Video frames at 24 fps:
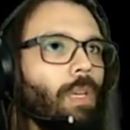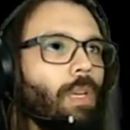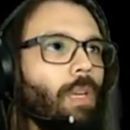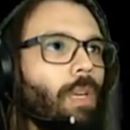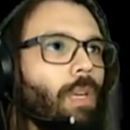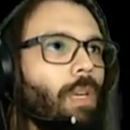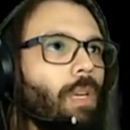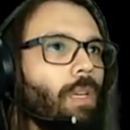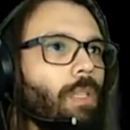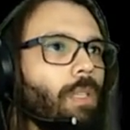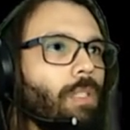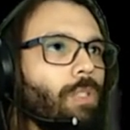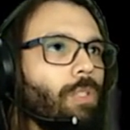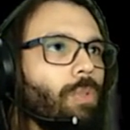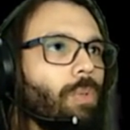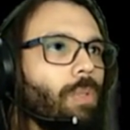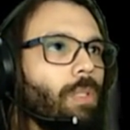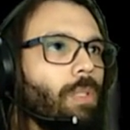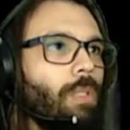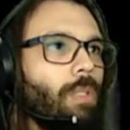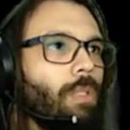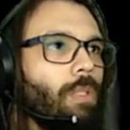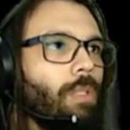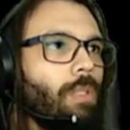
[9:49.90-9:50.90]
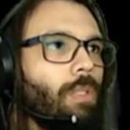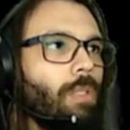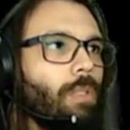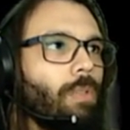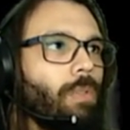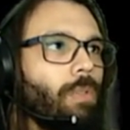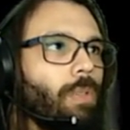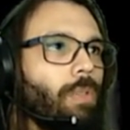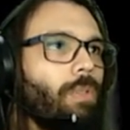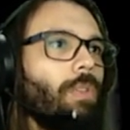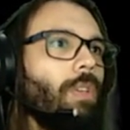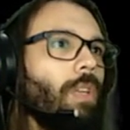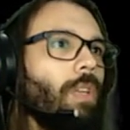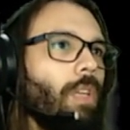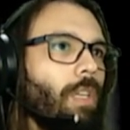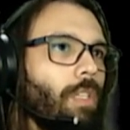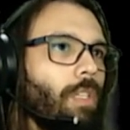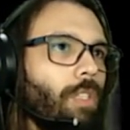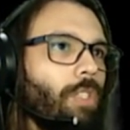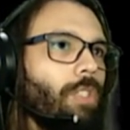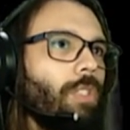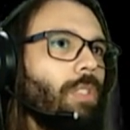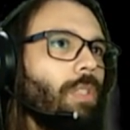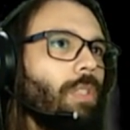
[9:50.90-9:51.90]
Uh, this one, the Great
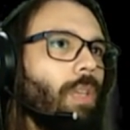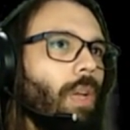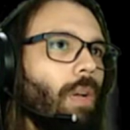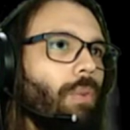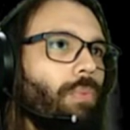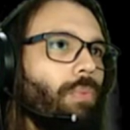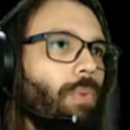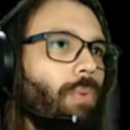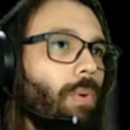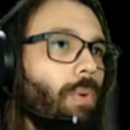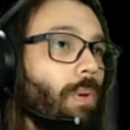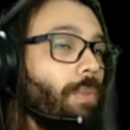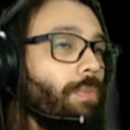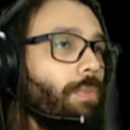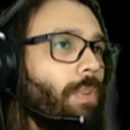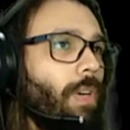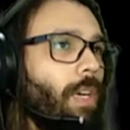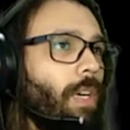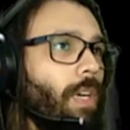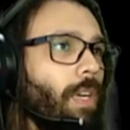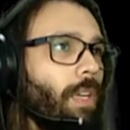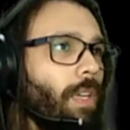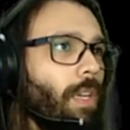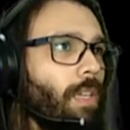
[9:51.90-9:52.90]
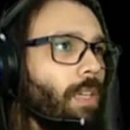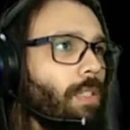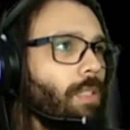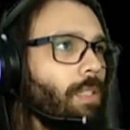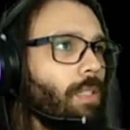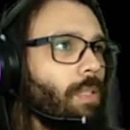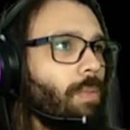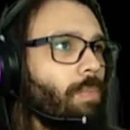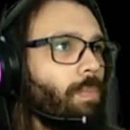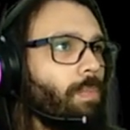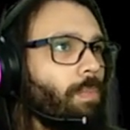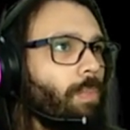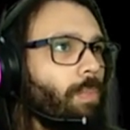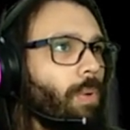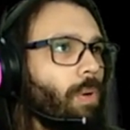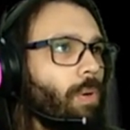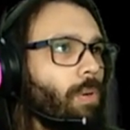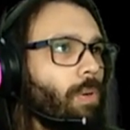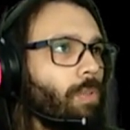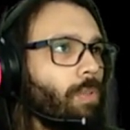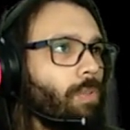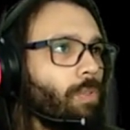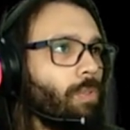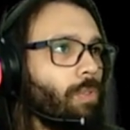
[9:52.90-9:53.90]
Religions, from afar gazing
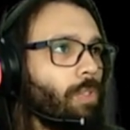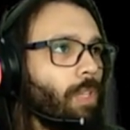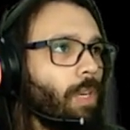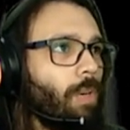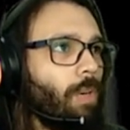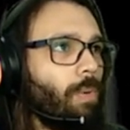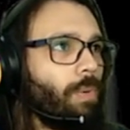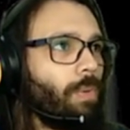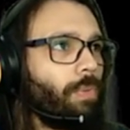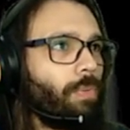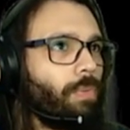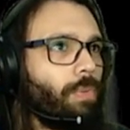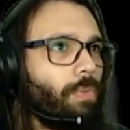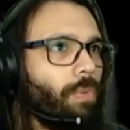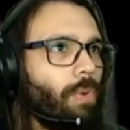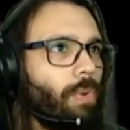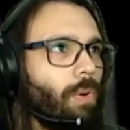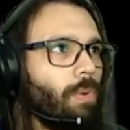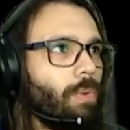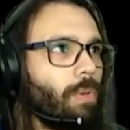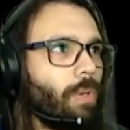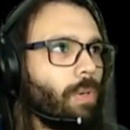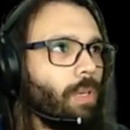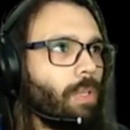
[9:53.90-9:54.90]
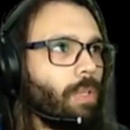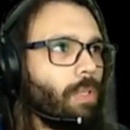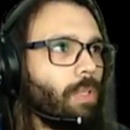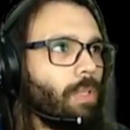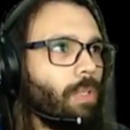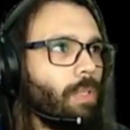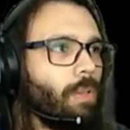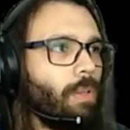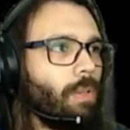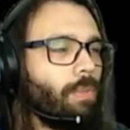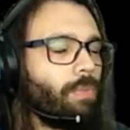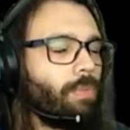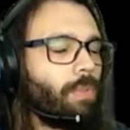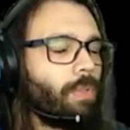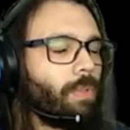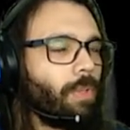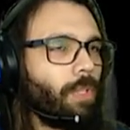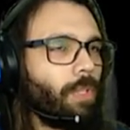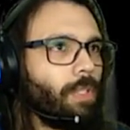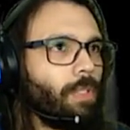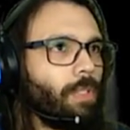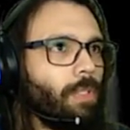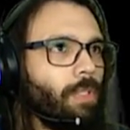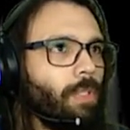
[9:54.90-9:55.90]
upon Tower 4
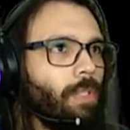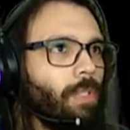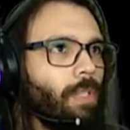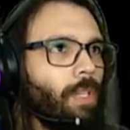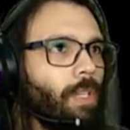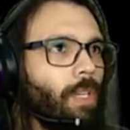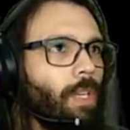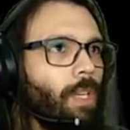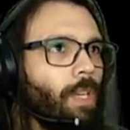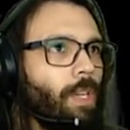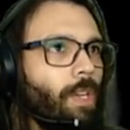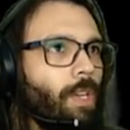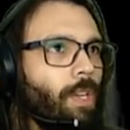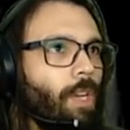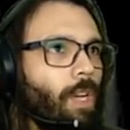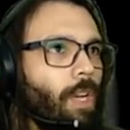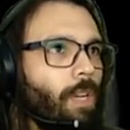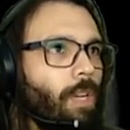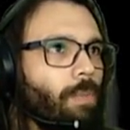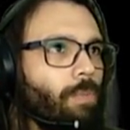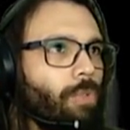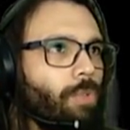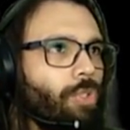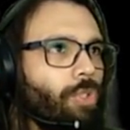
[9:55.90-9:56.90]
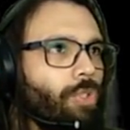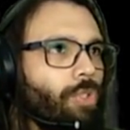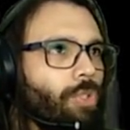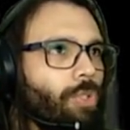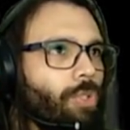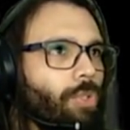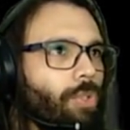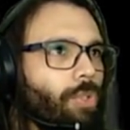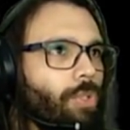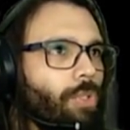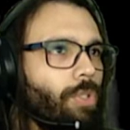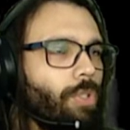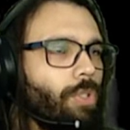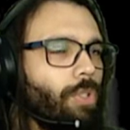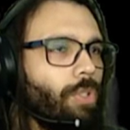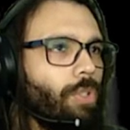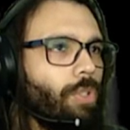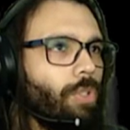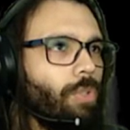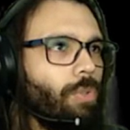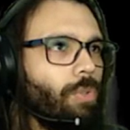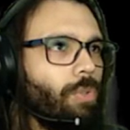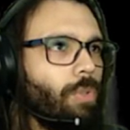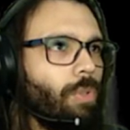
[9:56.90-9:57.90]
foreign. I'm sure
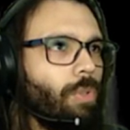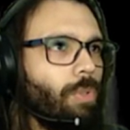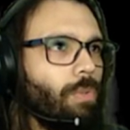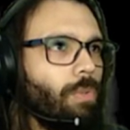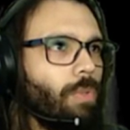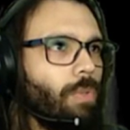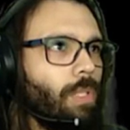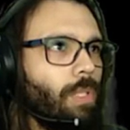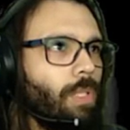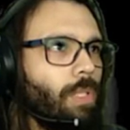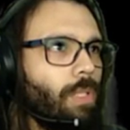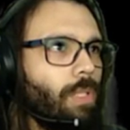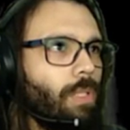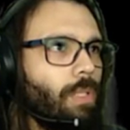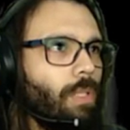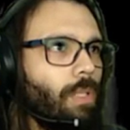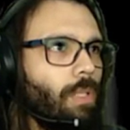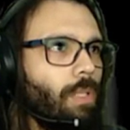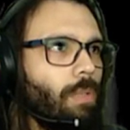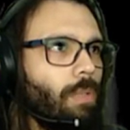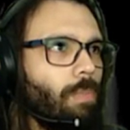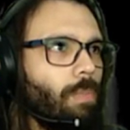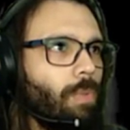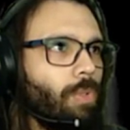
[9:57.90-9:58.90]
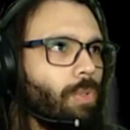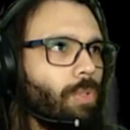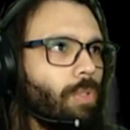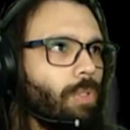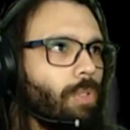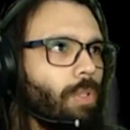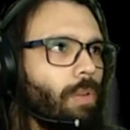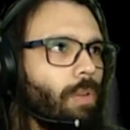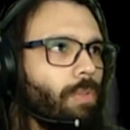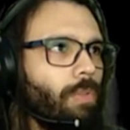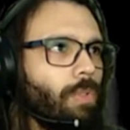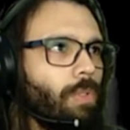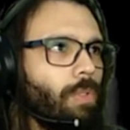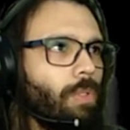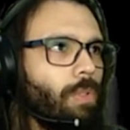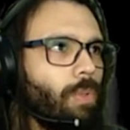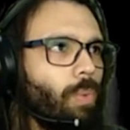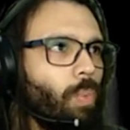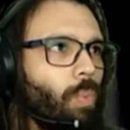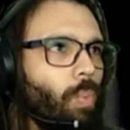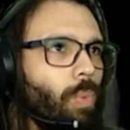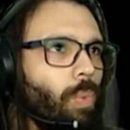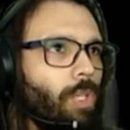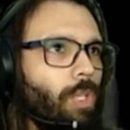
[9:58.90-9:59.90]
you know the scene in most novels
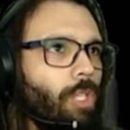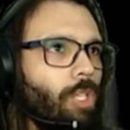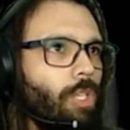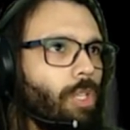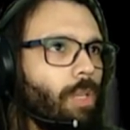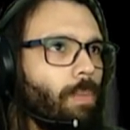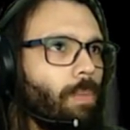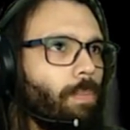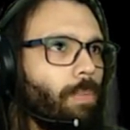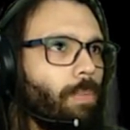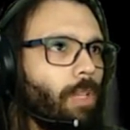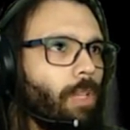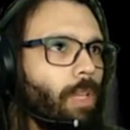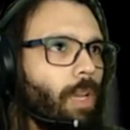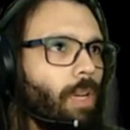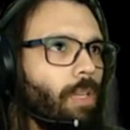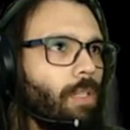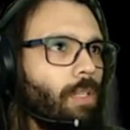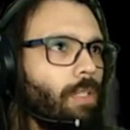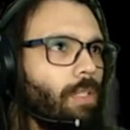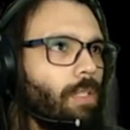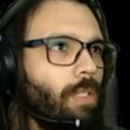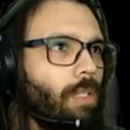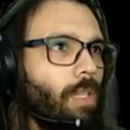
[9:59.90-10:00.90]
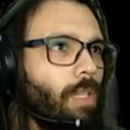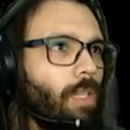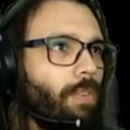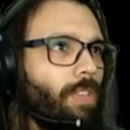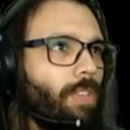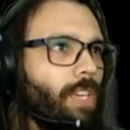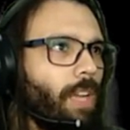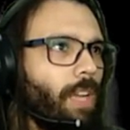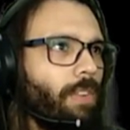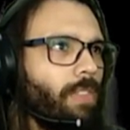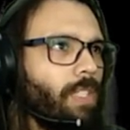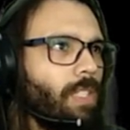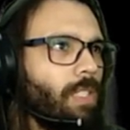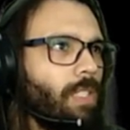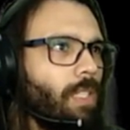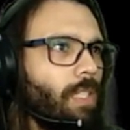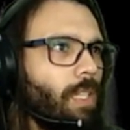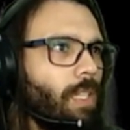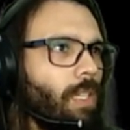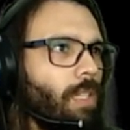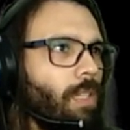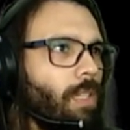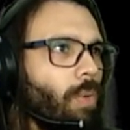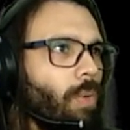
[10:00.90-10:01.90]
in which the protagonist, never having
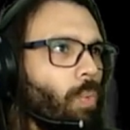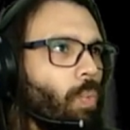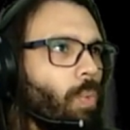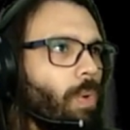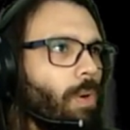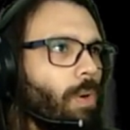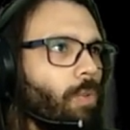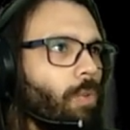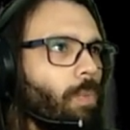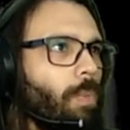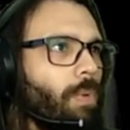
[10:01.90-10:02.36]
seen the world